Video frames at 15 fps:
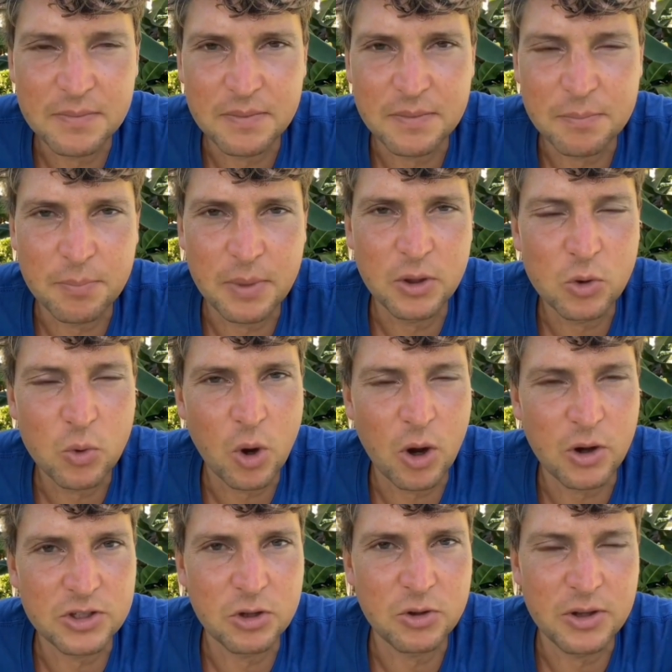But you
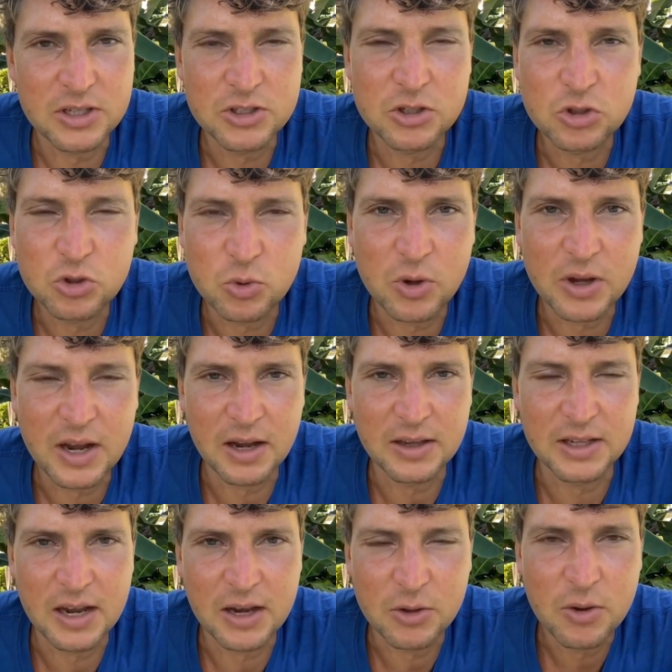also need to join our
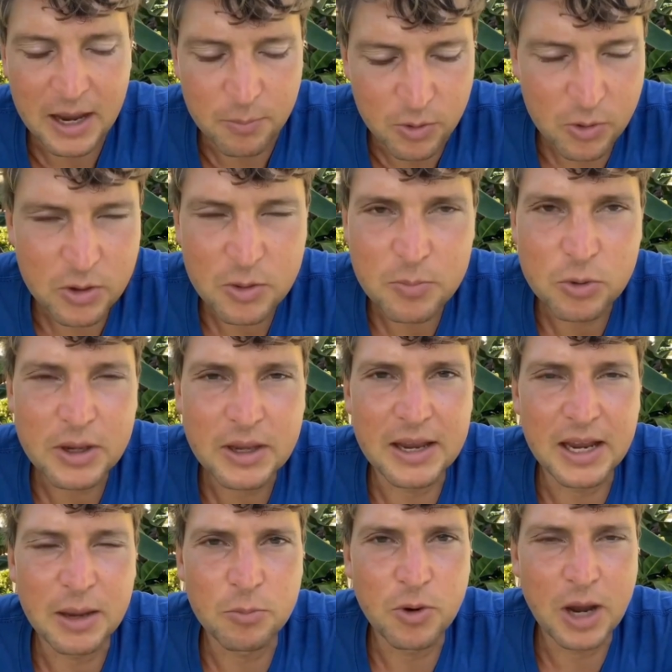Telegram group
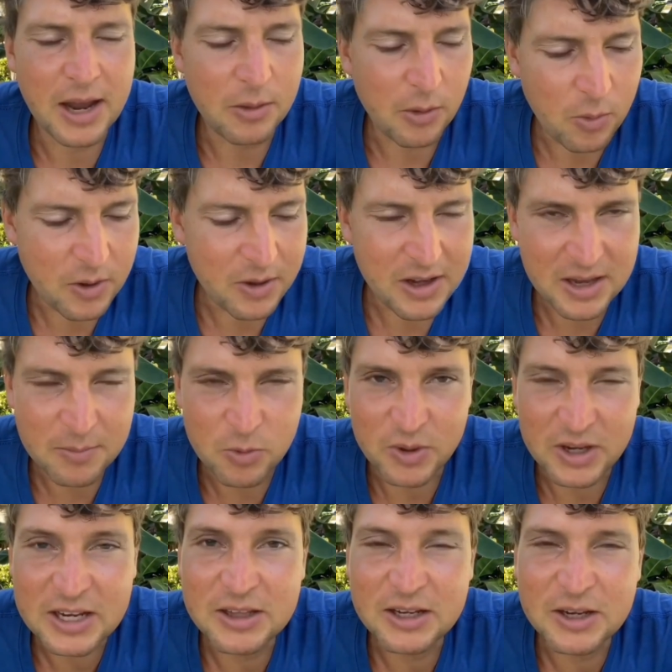and write the word
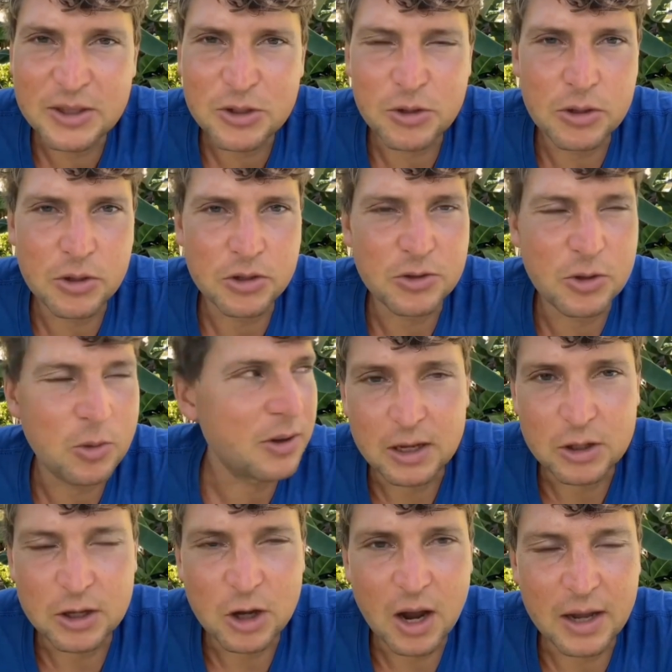giveaway in there so we
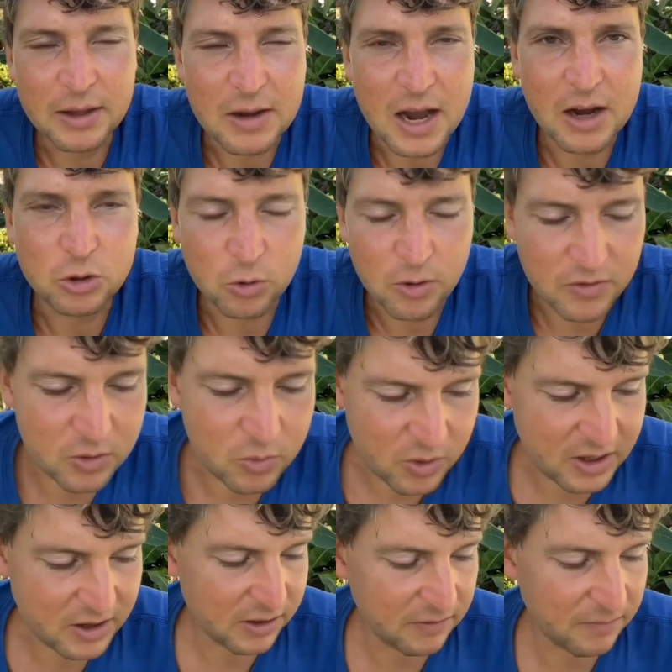can contact you if you
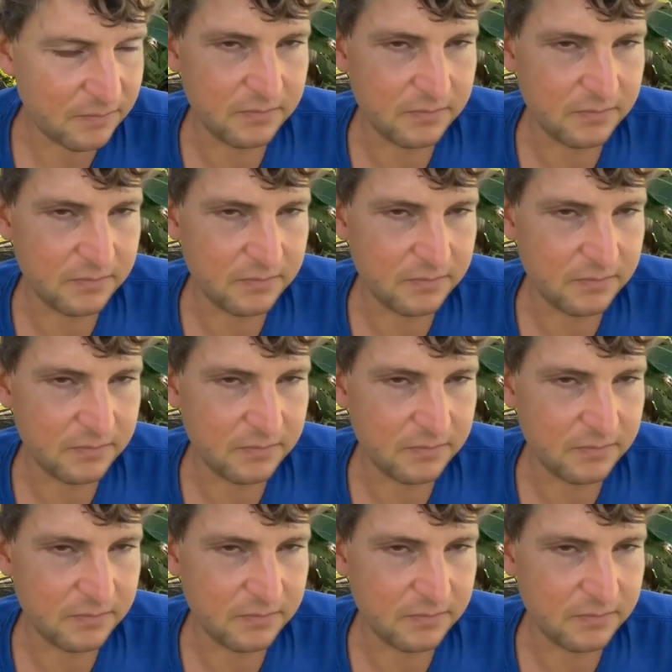win.